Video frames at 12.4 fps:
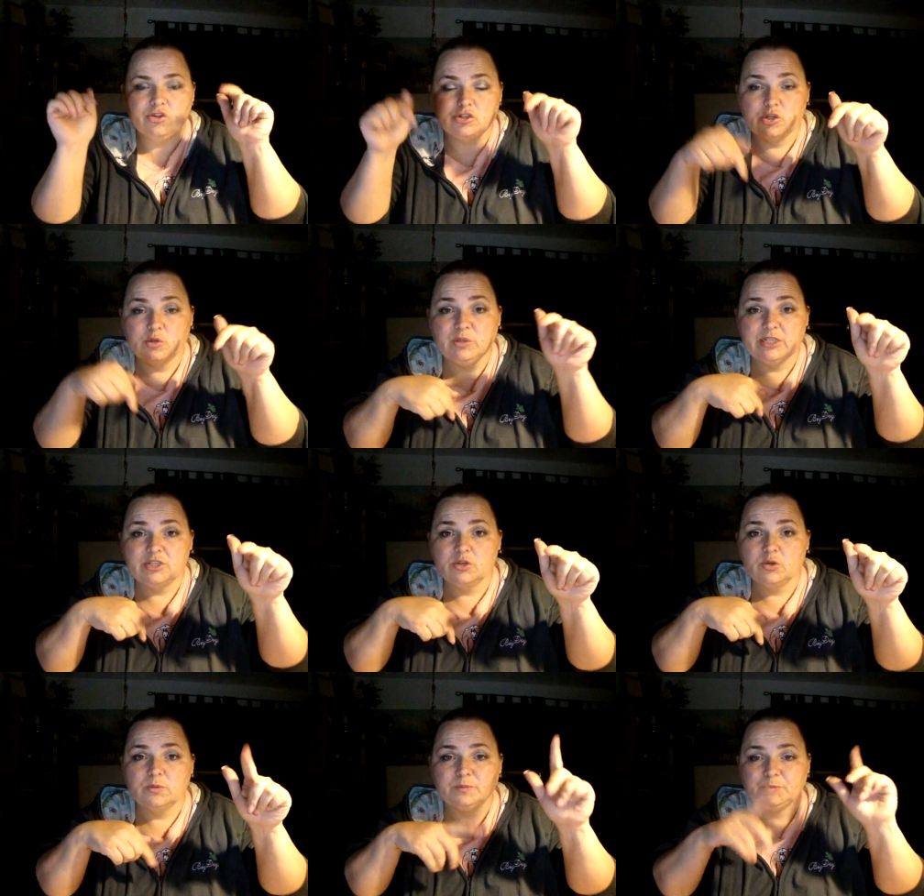in the
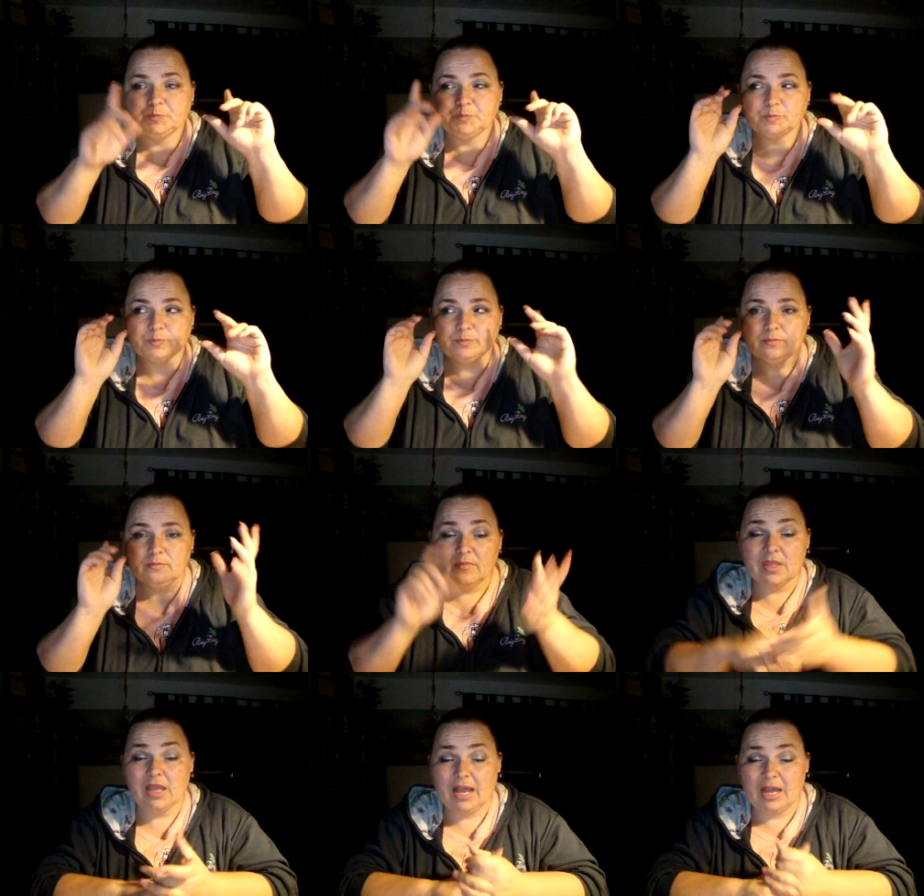doobly-doo,
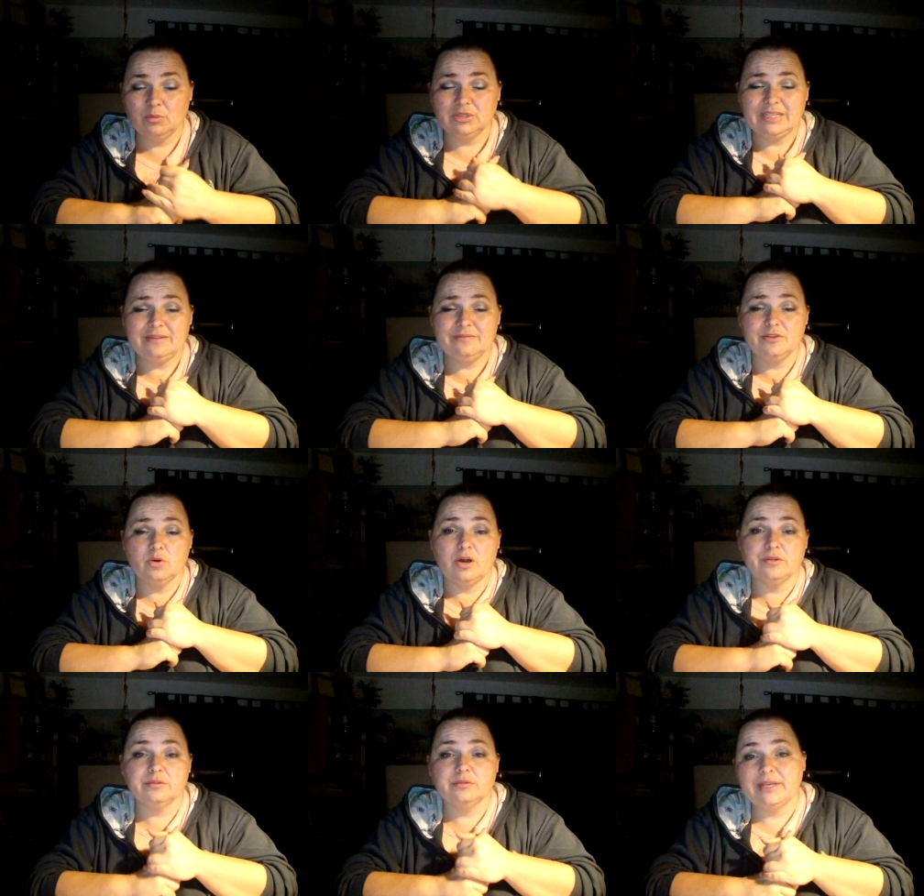I will leave you
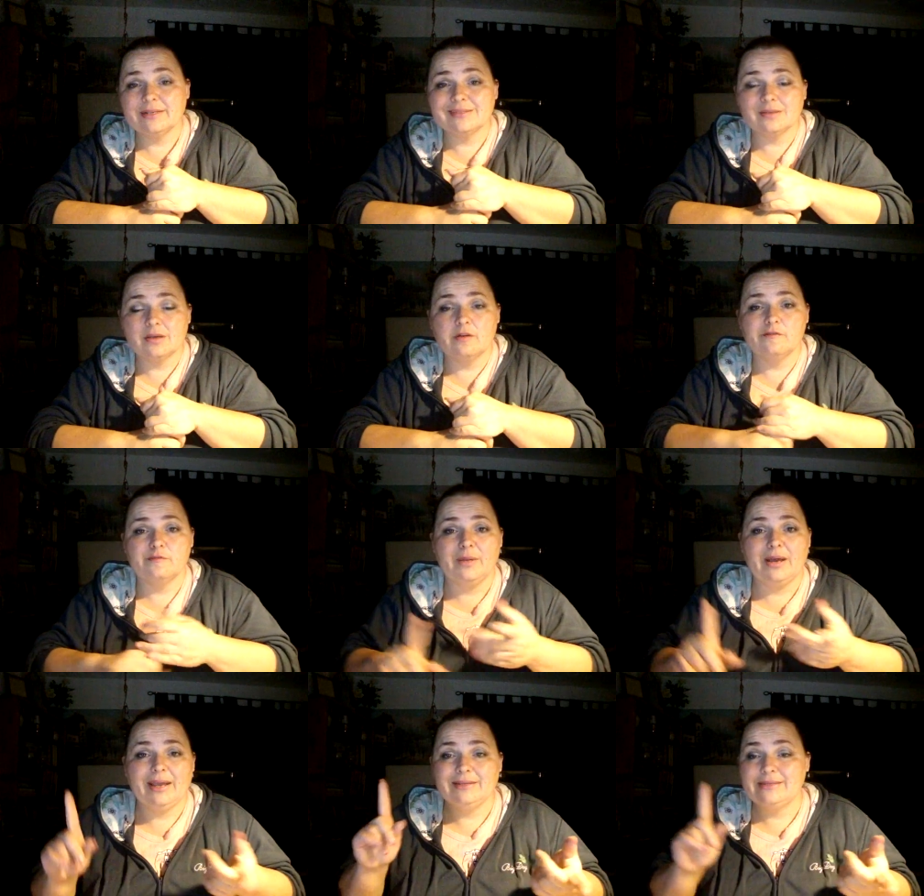all the links of
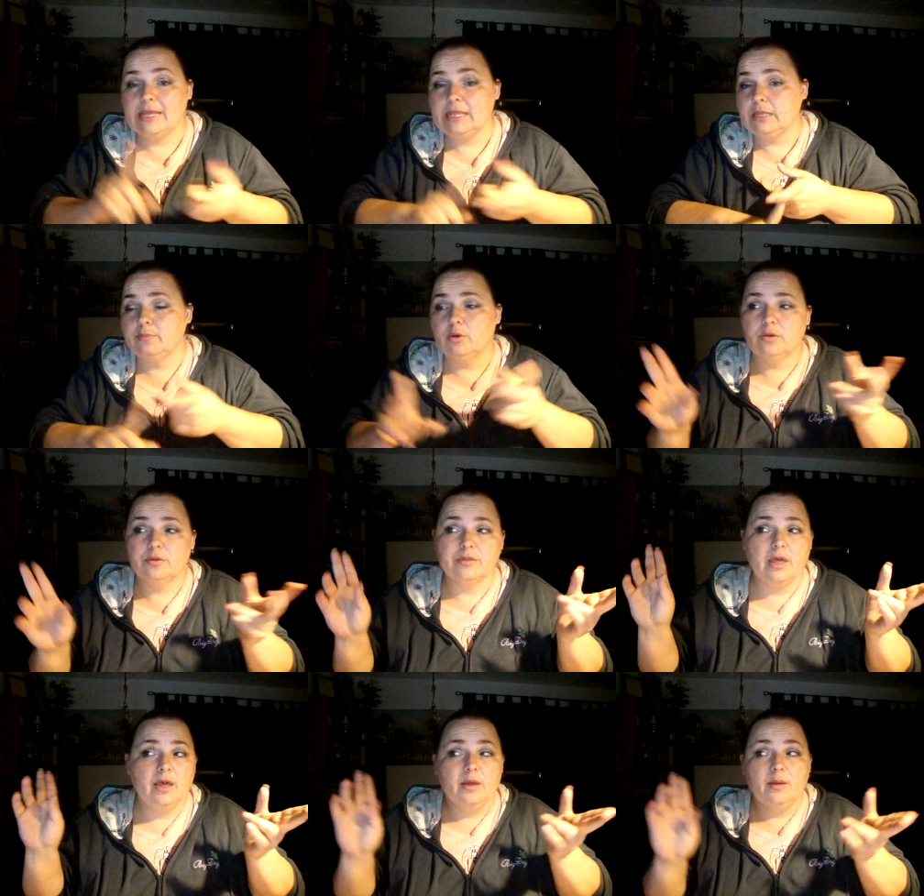my DailyBooth
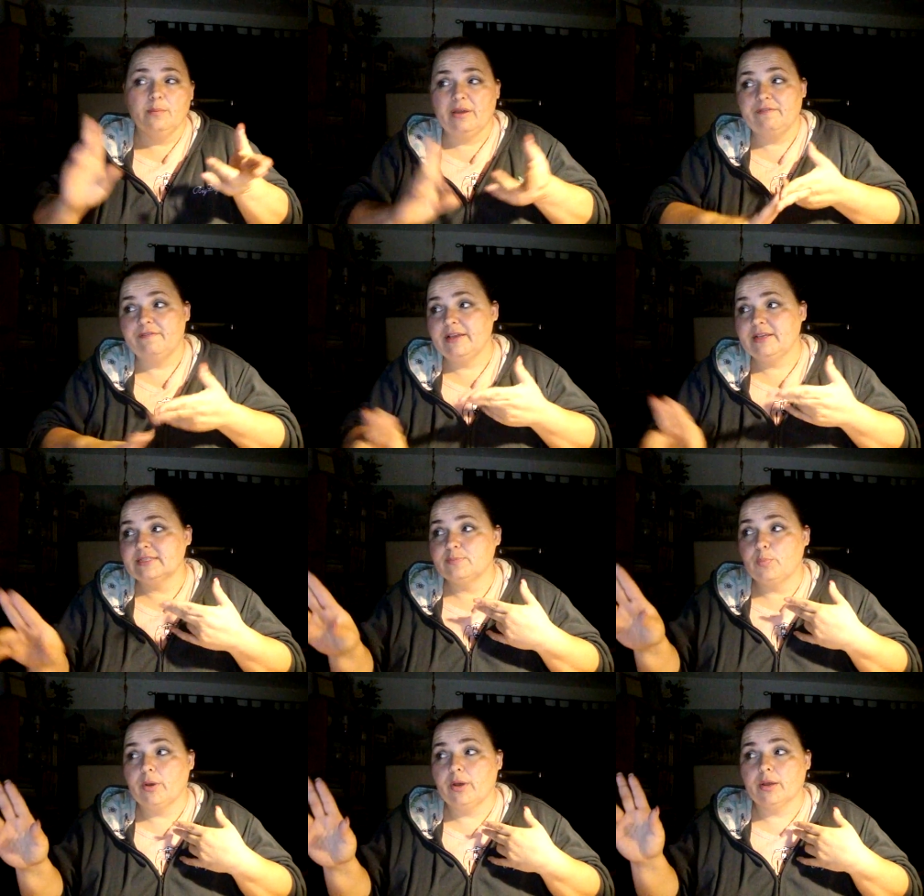my
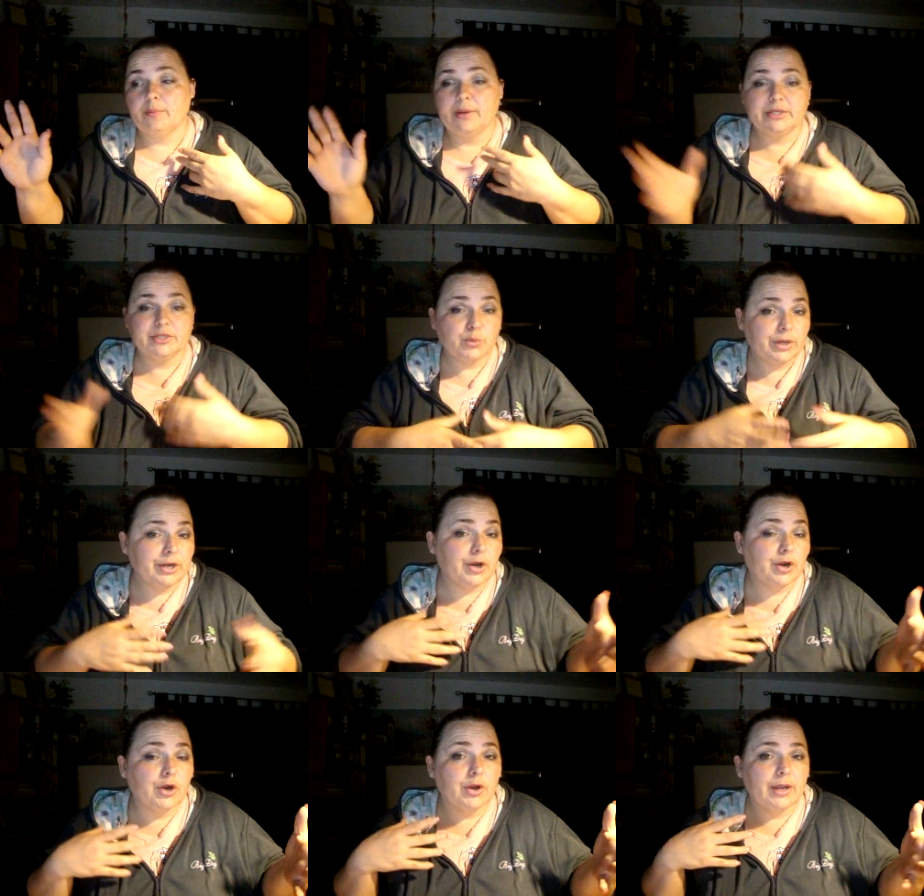Facebook, my
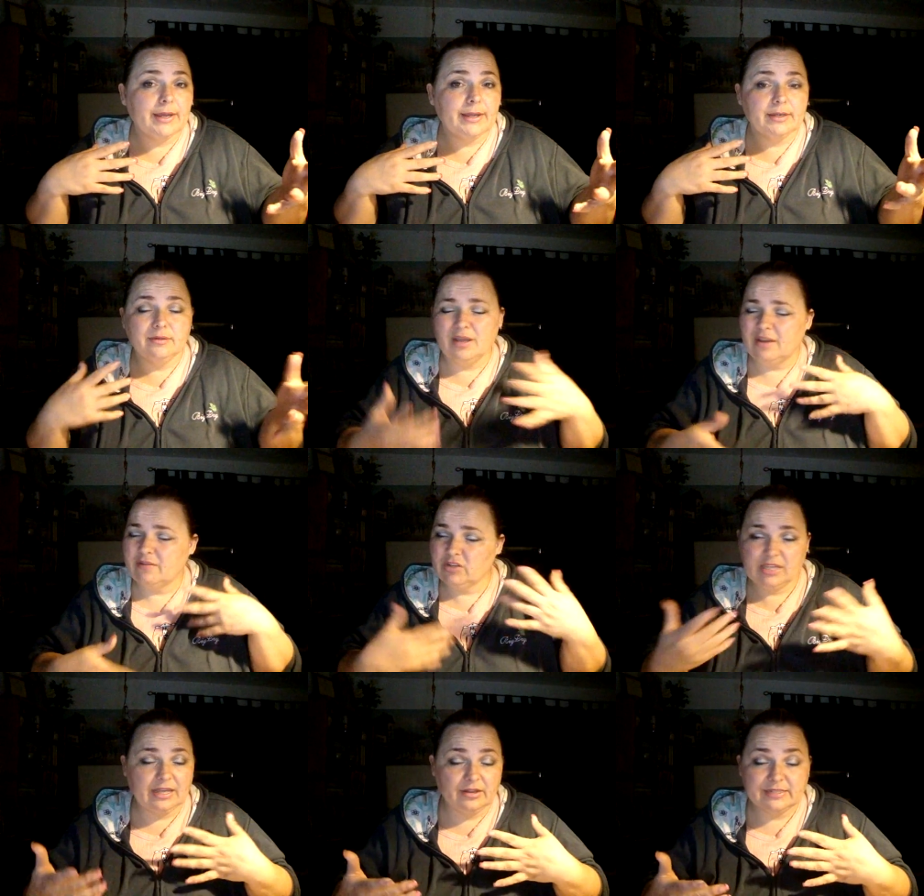Twitter, and
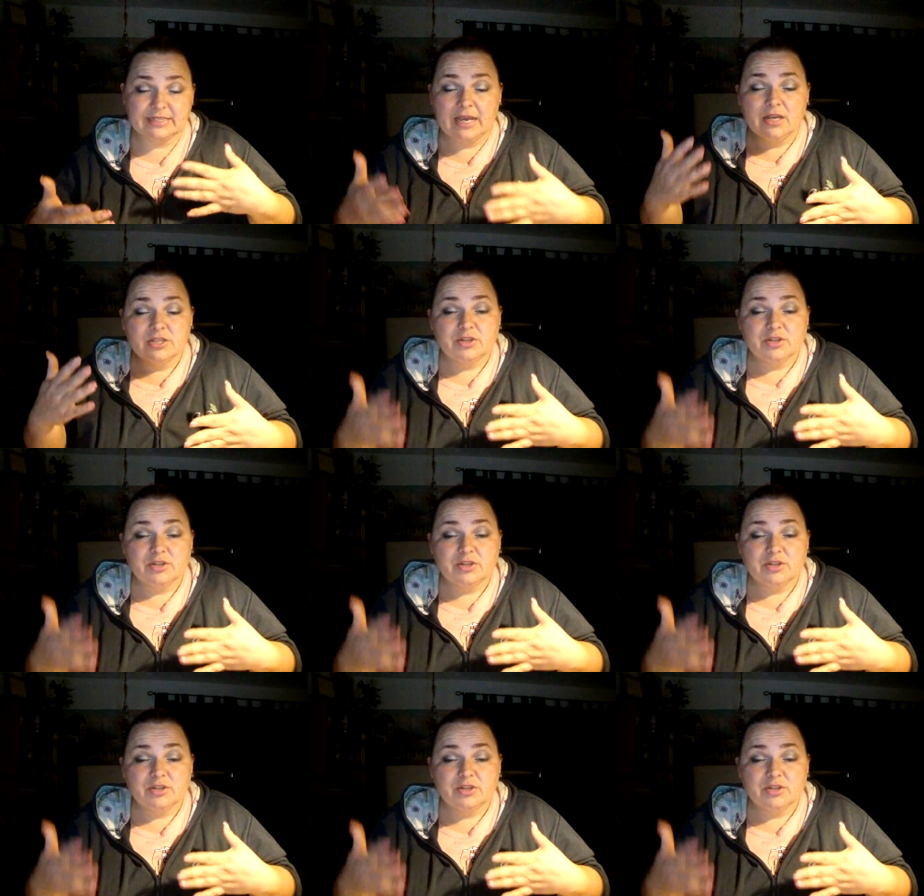everything else.